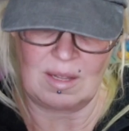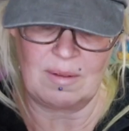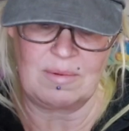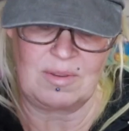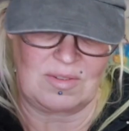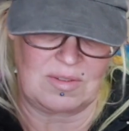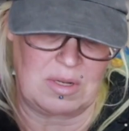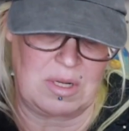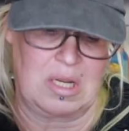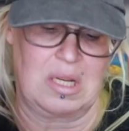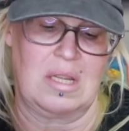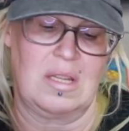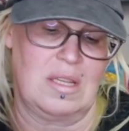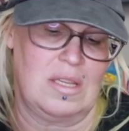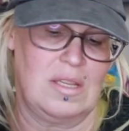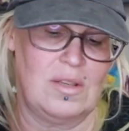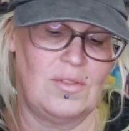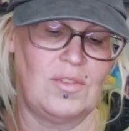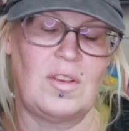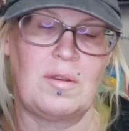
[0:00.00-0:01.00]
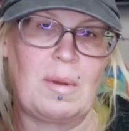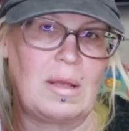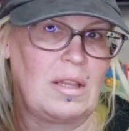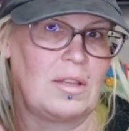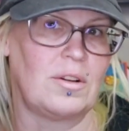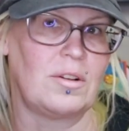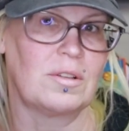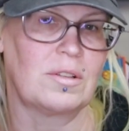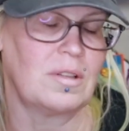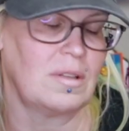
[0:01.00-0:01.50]
I'm just using my
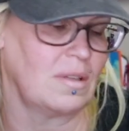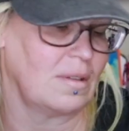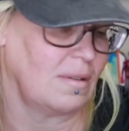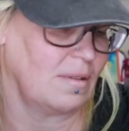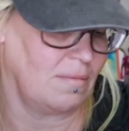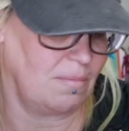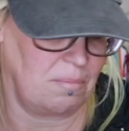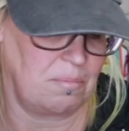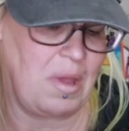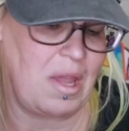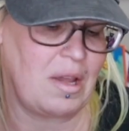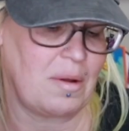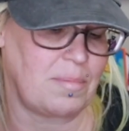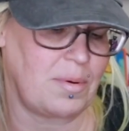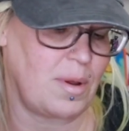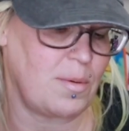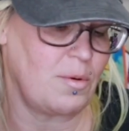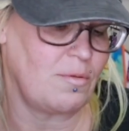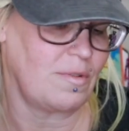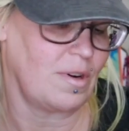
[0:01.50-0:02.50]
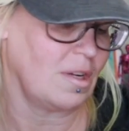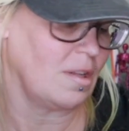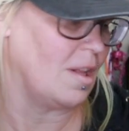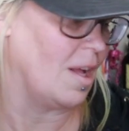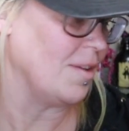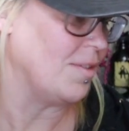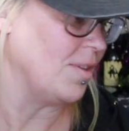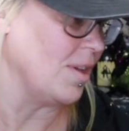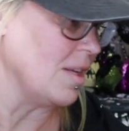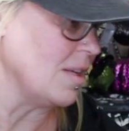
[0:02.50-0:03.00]
little makeup remover
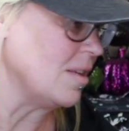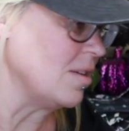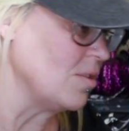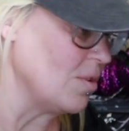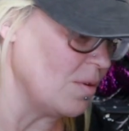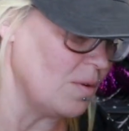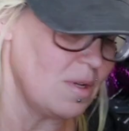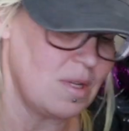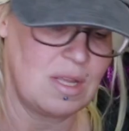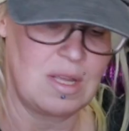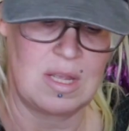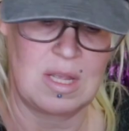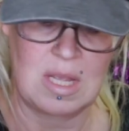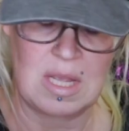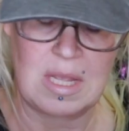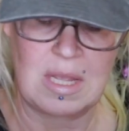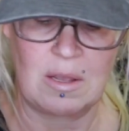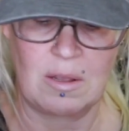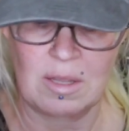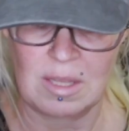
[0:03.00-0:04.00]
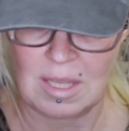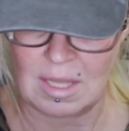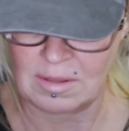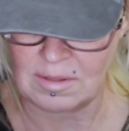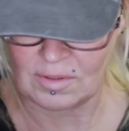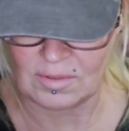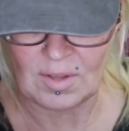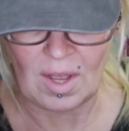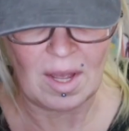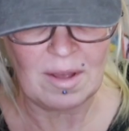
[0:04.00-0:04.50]
cloth thing to get
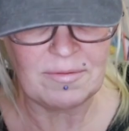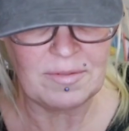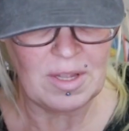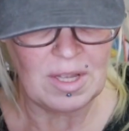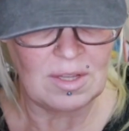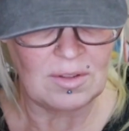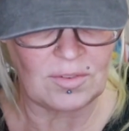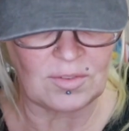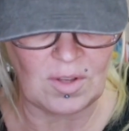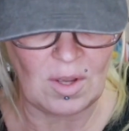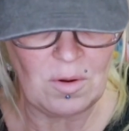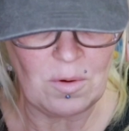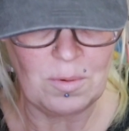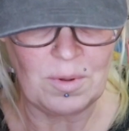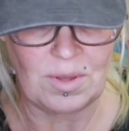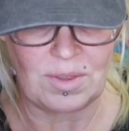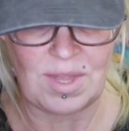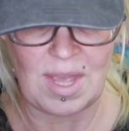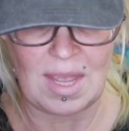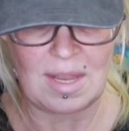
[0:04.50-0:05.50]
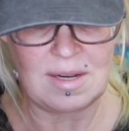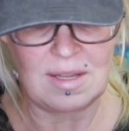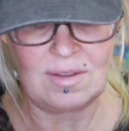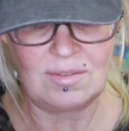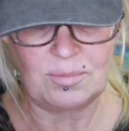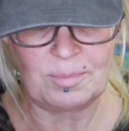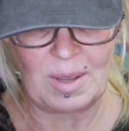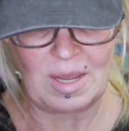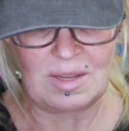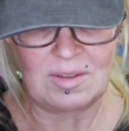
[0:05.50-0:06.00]
this off. So that
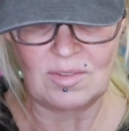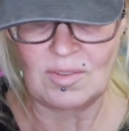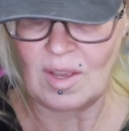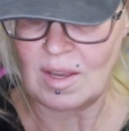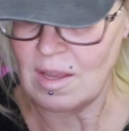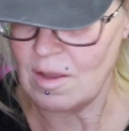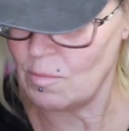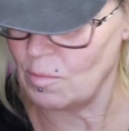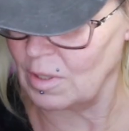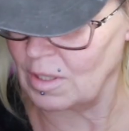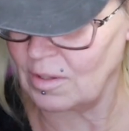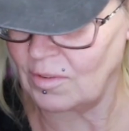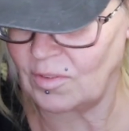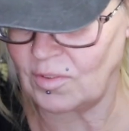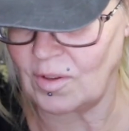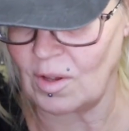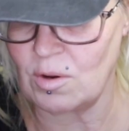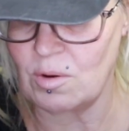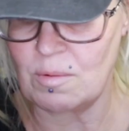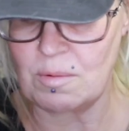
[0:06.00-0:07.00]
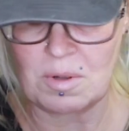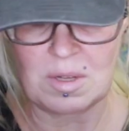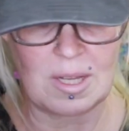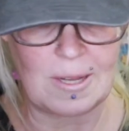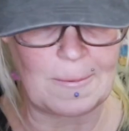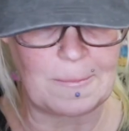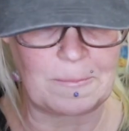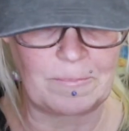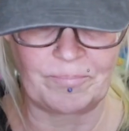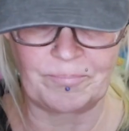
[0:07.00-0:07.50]
is my second one. So
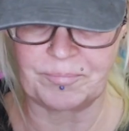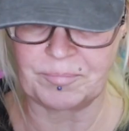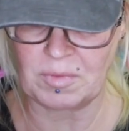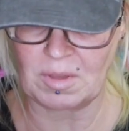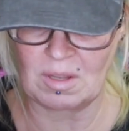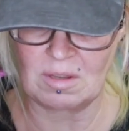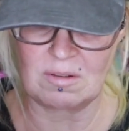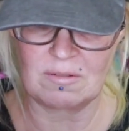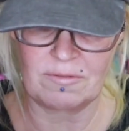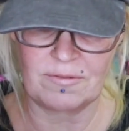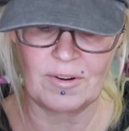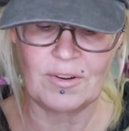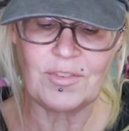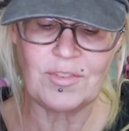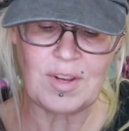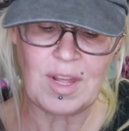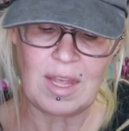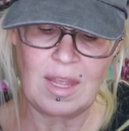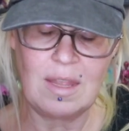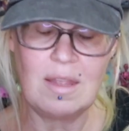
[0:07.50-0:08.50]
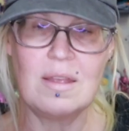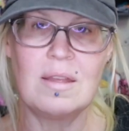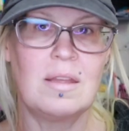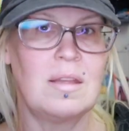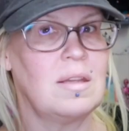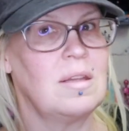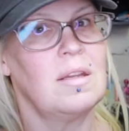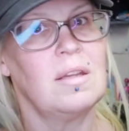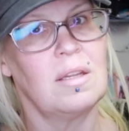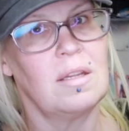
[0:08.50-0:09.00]
first day,
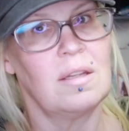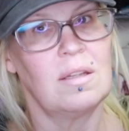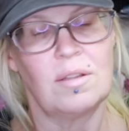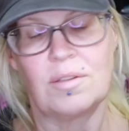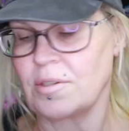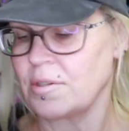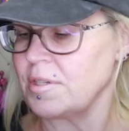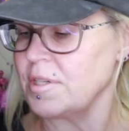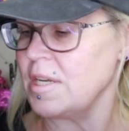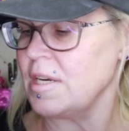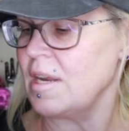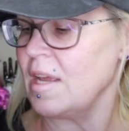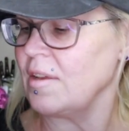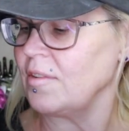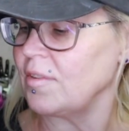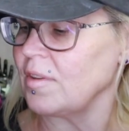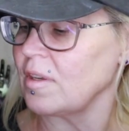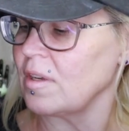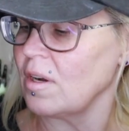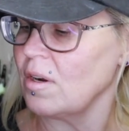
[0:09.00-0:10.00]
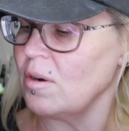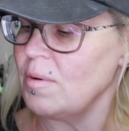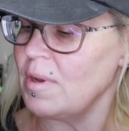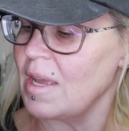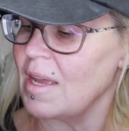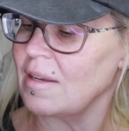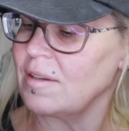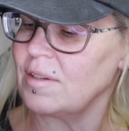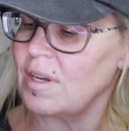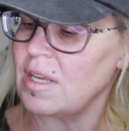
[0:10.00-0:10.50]
13 days ago, we
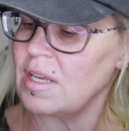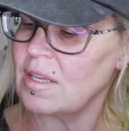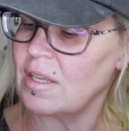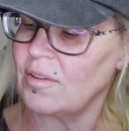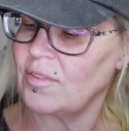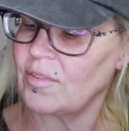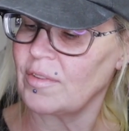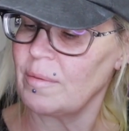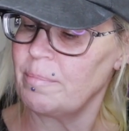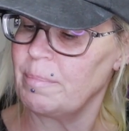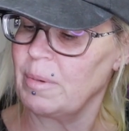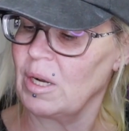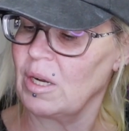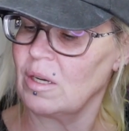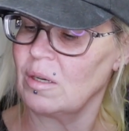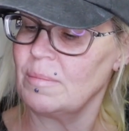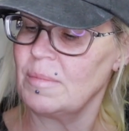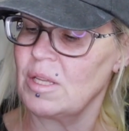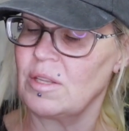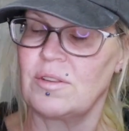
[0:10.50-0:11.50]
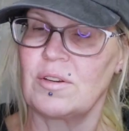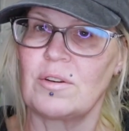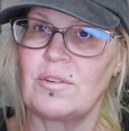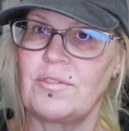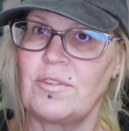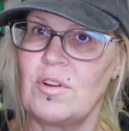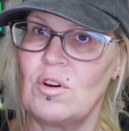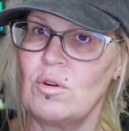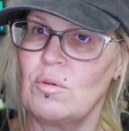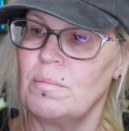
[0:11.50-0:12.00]
had Night Kiss Lip Balm,
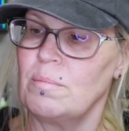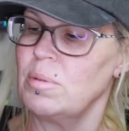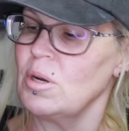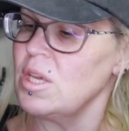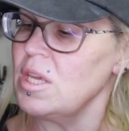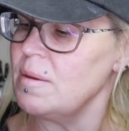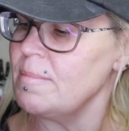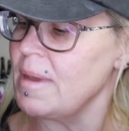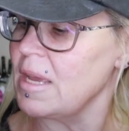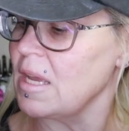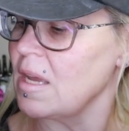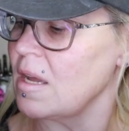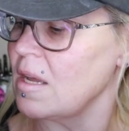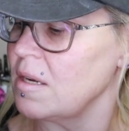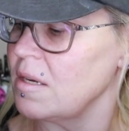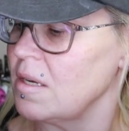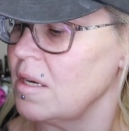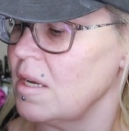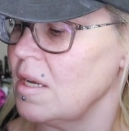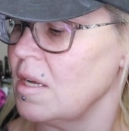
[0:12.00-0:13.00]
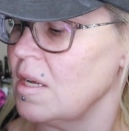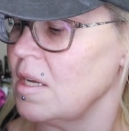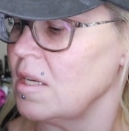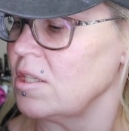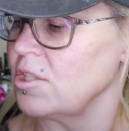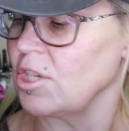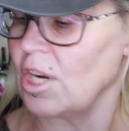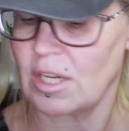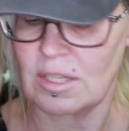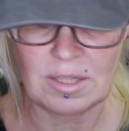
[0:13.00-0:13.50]
There's No Boogeyman,
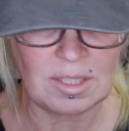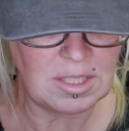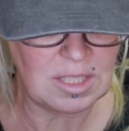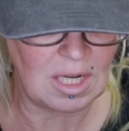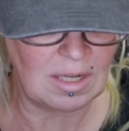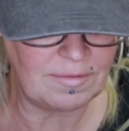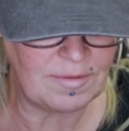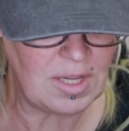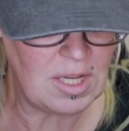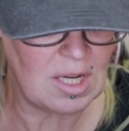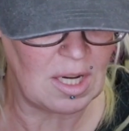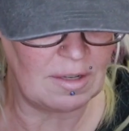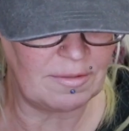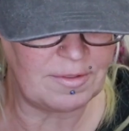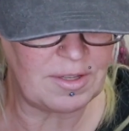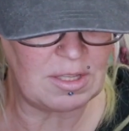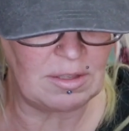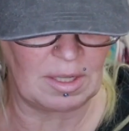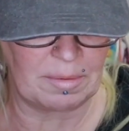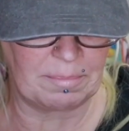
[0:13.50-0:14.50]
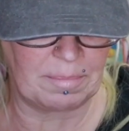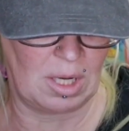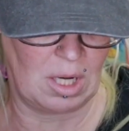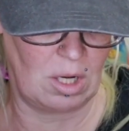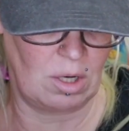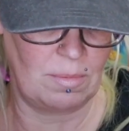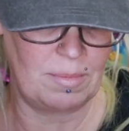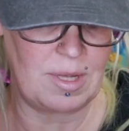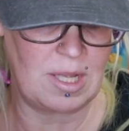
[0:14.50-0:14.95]
Chocolate Toffee Coffee Lip Balm,